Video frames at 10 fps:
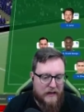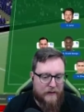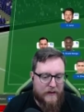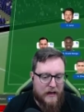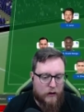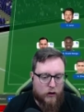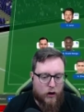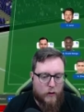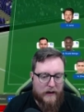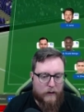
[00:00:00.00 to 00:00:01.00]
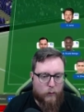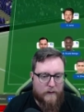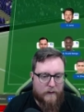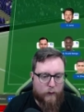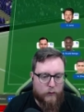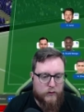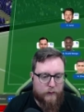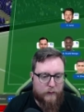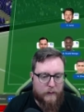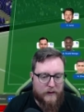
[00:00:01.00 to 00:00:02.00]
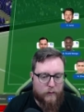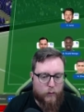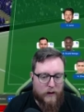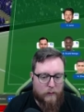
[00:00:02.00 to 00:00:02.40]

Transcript: They are going with a 4-2-3-1 as well.